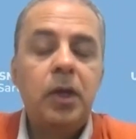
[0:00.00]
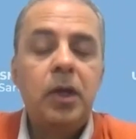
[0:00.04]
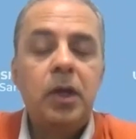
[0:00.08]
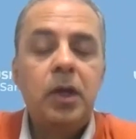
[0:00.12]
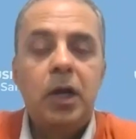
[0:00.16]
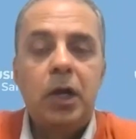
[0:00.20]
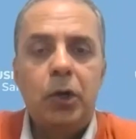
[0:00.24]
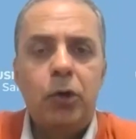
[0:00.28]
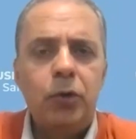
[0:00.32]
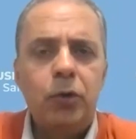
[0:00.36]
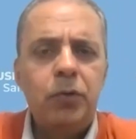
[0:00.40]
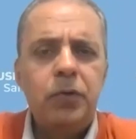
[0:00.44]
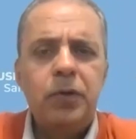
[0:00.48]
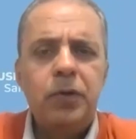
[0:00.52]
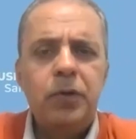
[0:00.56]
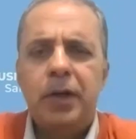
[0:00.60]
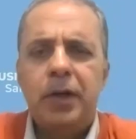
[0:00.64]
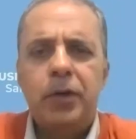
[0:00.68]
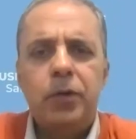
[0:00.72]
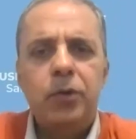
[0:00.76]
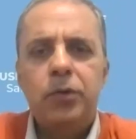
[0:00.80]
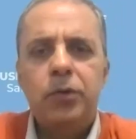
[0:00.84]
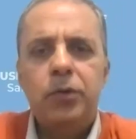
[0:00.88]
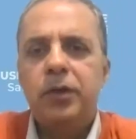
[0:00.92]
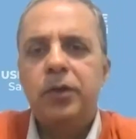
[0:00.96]
However,
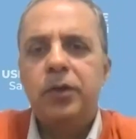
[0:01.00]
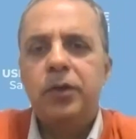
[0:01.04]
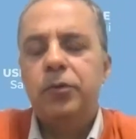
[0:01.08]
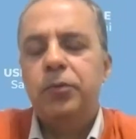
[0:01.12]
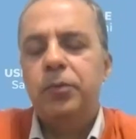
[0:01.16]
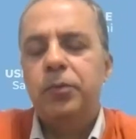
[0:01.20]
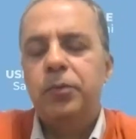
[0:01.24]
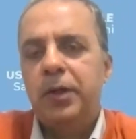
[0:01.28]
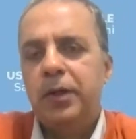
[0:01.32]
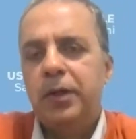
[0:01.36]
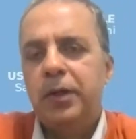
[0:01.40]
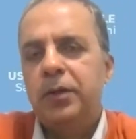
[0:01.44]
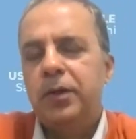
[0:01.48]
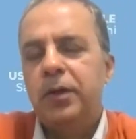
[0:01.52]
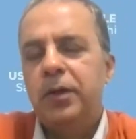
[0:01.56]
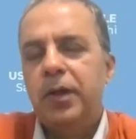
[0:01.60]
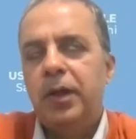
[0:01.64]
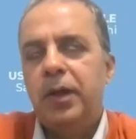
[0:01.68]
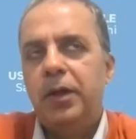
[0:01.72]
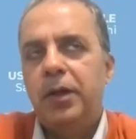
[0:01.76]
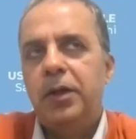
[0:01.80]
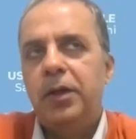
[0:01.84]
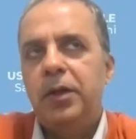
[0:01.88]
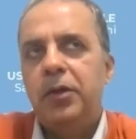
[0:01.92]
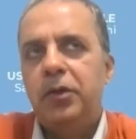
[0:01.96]
I don't expect
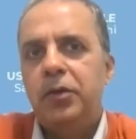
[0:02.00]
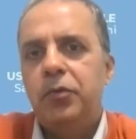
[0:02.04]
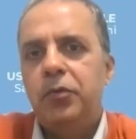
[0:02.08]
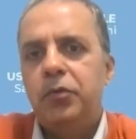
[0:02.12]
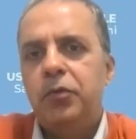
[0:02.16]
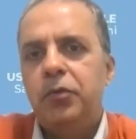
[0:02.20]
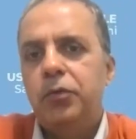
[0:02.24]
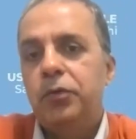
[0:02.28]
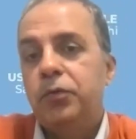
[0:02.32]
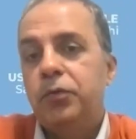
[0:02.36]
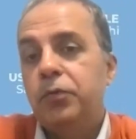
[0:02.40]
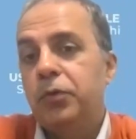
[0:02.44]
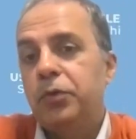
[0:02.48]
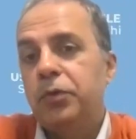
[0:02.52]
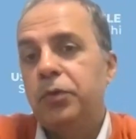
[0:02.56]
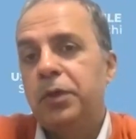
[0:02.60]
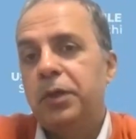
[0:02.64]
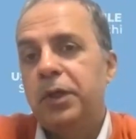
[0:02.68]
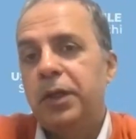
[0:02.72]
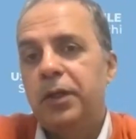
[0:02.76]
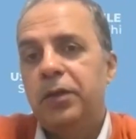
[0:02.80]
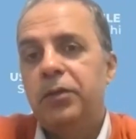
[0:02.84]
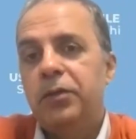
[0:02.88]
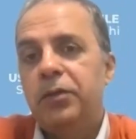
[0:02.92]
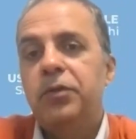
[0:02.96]
any interviews for the
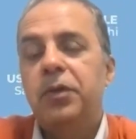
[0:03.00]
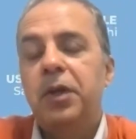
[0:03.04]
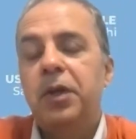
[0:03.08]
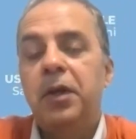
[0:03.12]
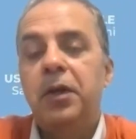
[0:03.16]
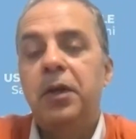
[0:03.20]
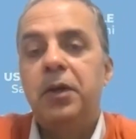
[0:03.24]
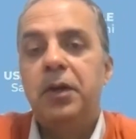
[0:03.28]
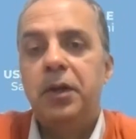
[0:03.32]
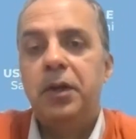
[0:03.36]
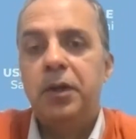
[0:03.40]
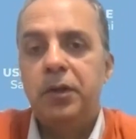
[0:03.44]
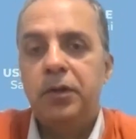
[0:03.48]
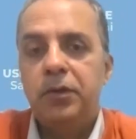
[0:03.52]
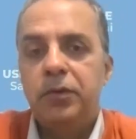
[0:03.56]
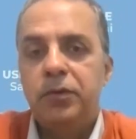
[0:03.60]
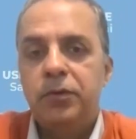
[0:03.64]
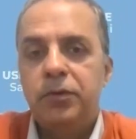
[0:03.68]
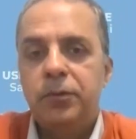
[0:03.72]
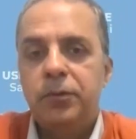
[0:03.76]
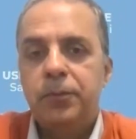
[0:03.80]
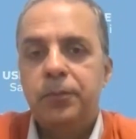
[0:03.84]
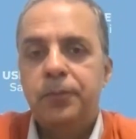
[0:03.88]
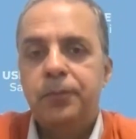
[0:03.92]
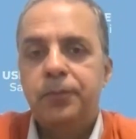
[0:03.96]
next 10
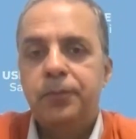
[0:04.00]
days.